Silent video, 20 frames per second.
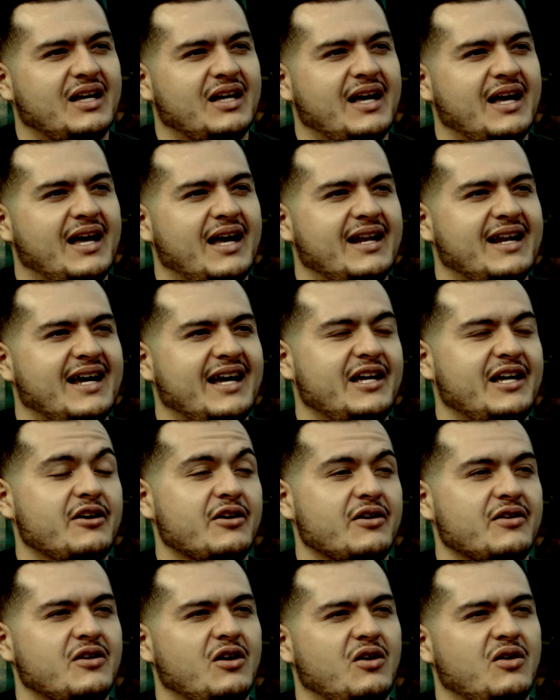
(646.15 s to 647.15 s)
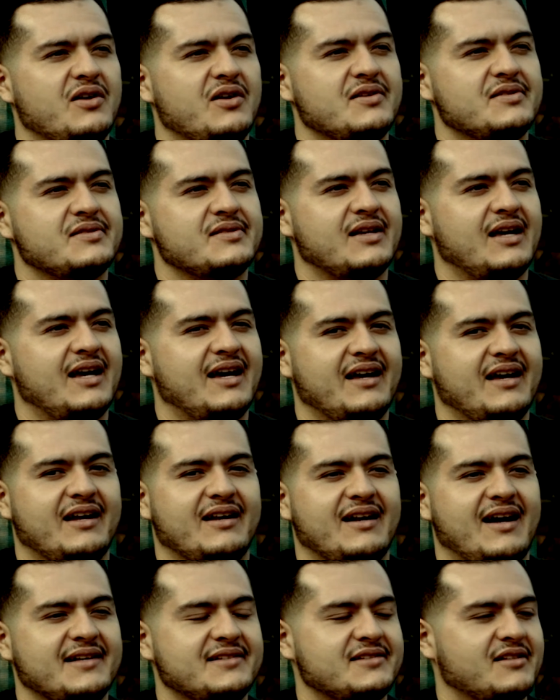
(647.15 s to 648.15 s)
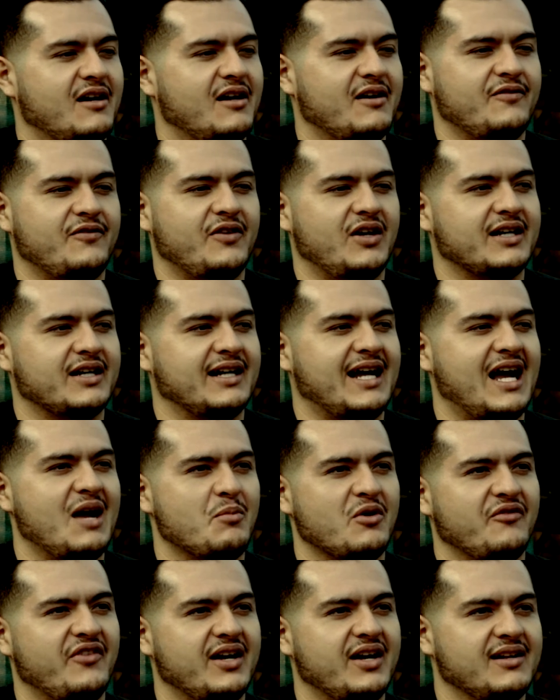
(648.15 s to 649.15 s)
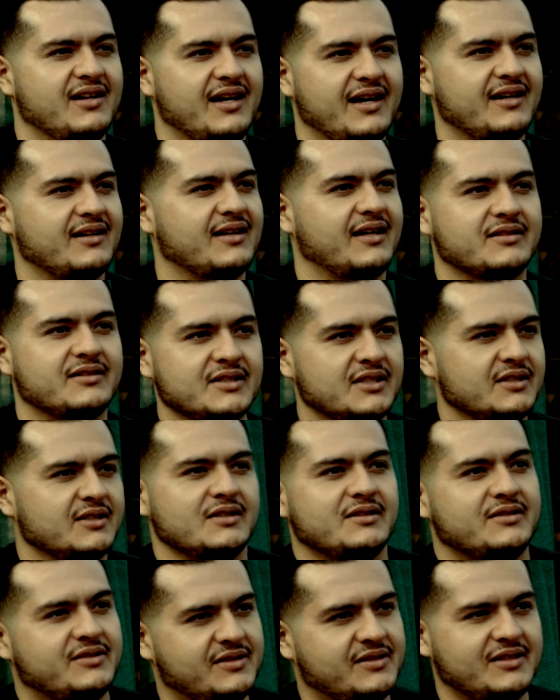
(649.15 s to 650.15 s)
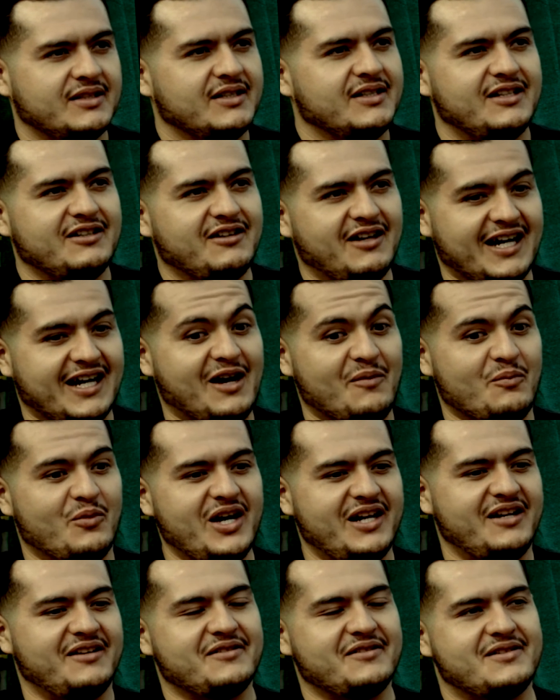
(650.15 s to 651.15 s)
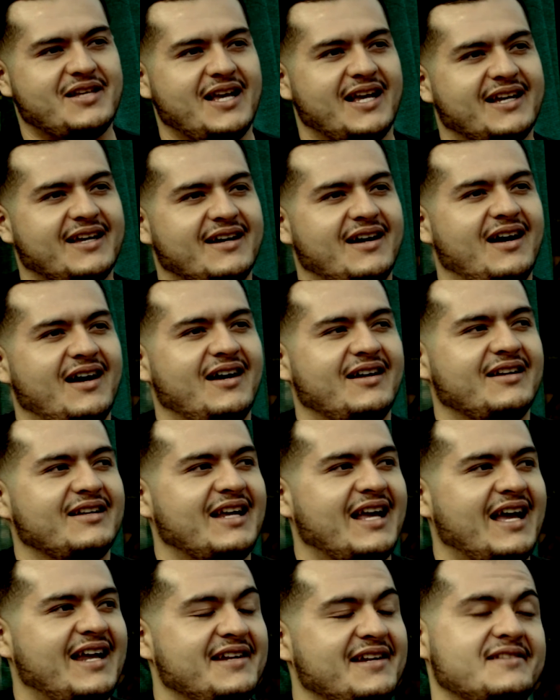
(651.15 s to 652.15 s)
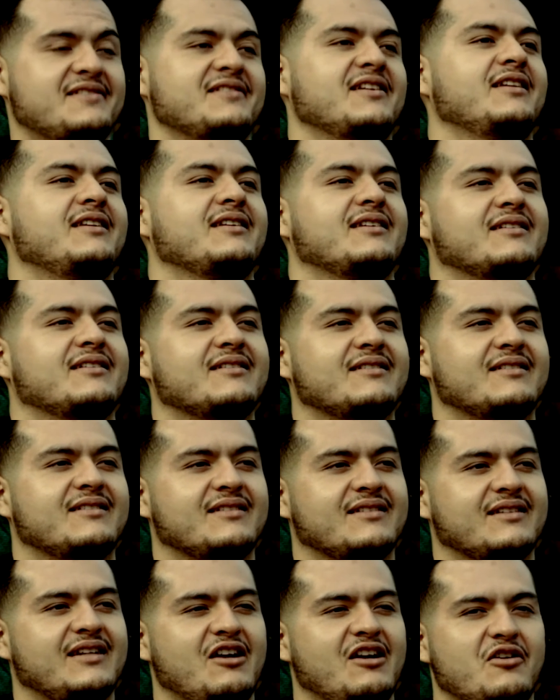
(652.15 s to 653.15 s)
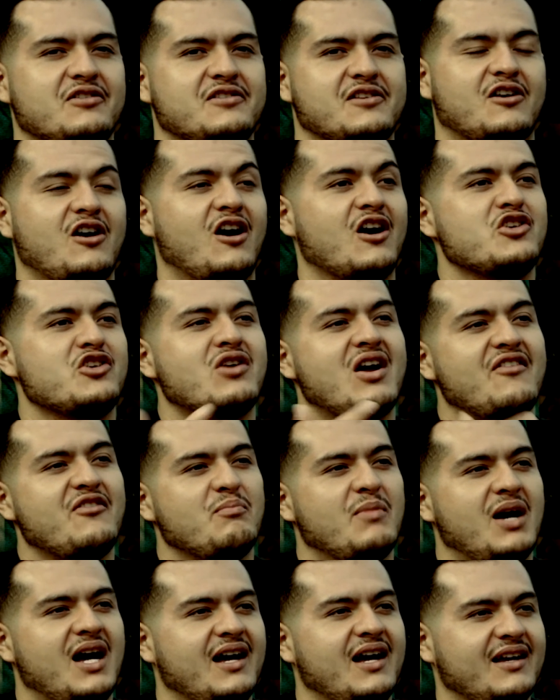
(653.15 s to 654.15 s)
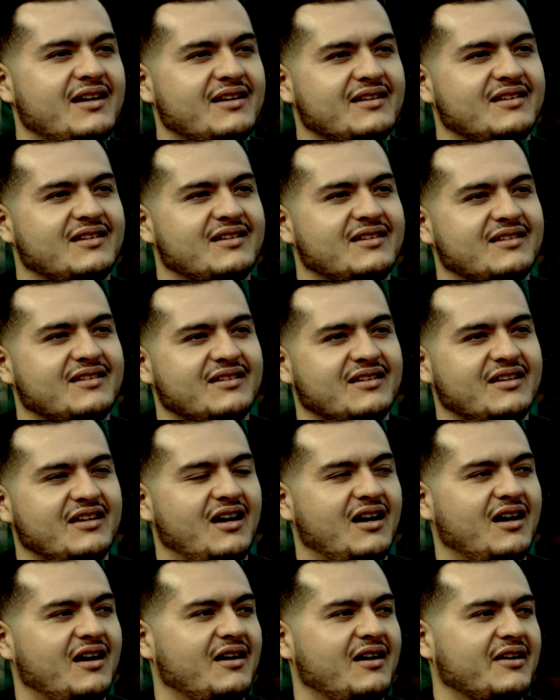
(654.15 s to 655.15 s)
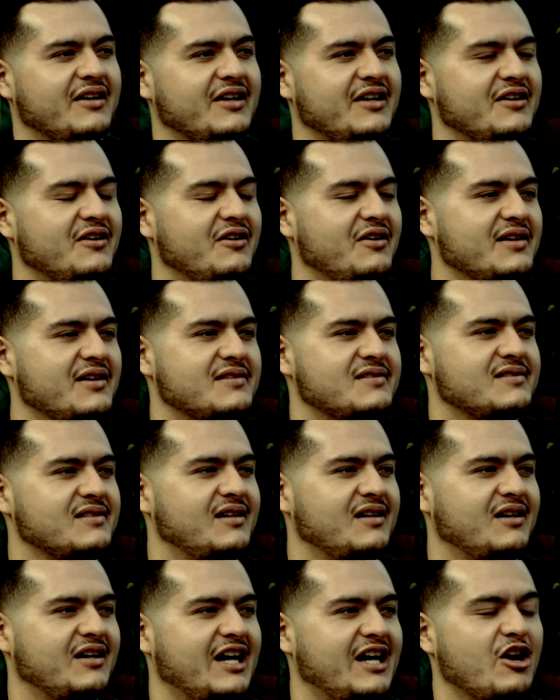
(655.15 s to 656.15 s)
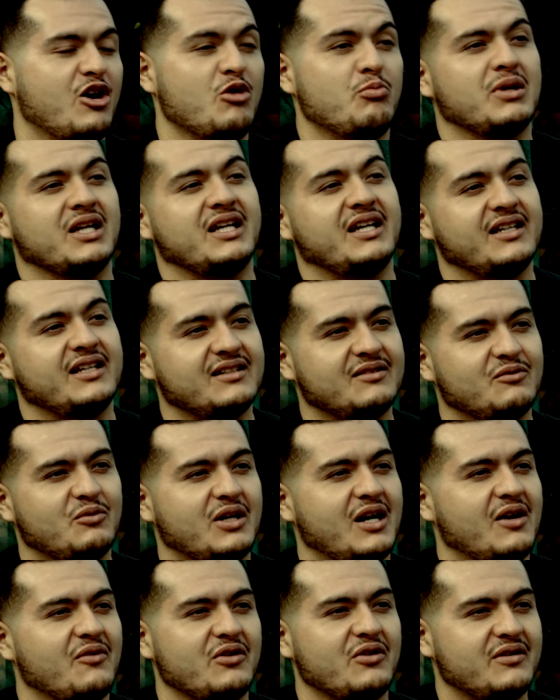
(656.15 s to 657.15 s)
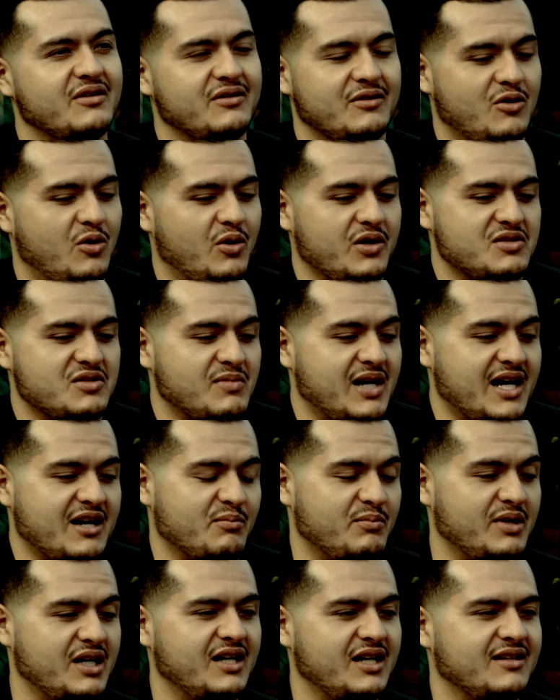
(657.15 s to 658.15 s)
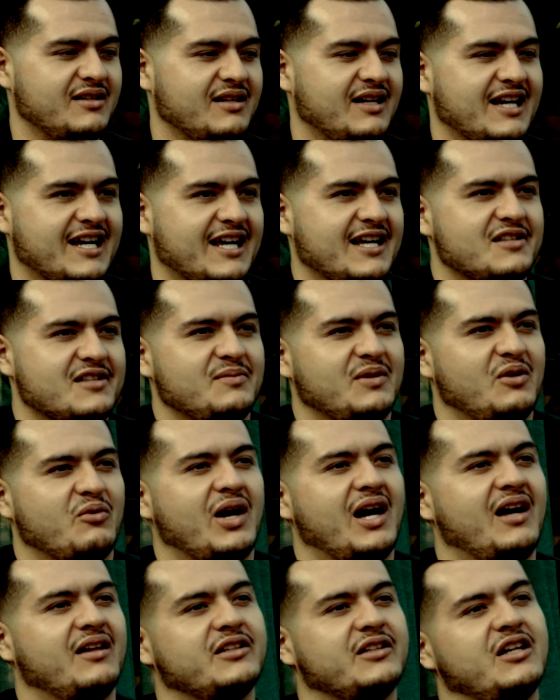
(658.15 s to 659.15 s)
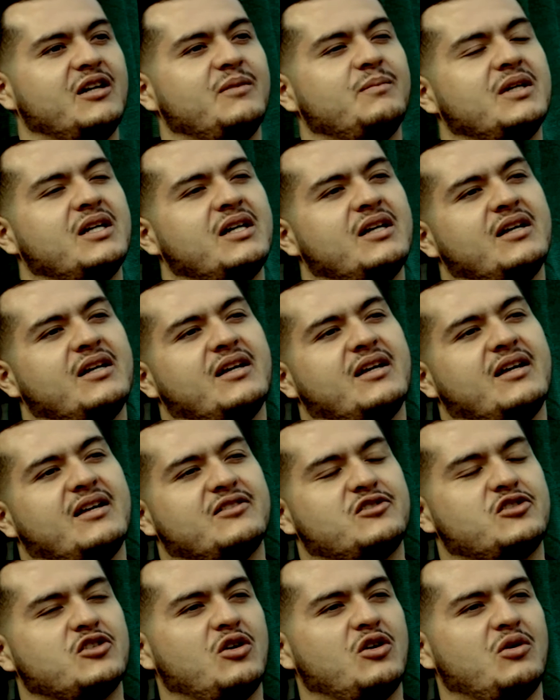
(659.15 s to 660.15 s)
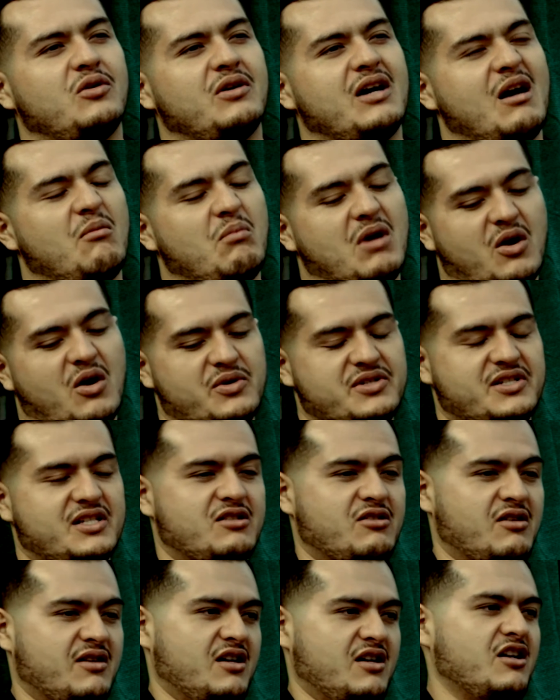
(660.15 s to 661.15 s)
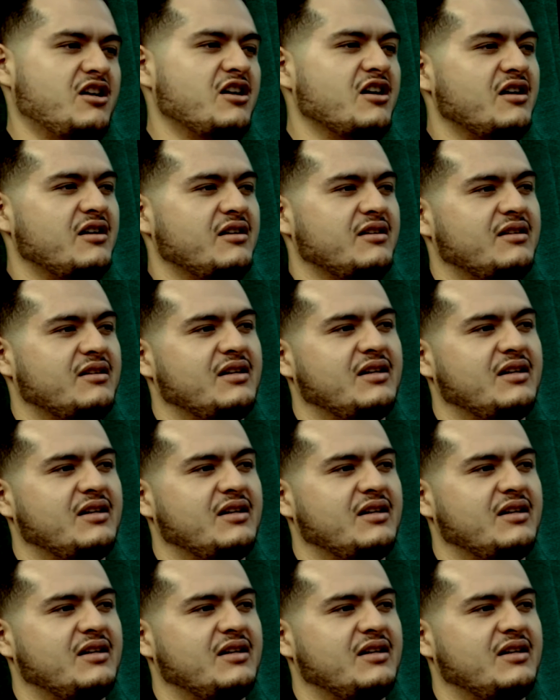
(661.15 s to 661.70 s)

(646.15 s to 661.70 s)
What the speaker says: and I hear a noise and I start fucking hyperventilating, like, like I'm ready to take it on, and it's nothing. It's a car driving by. It's an airplane, whatever the noise might have been, it gets me riled up. So I'm always either on alert,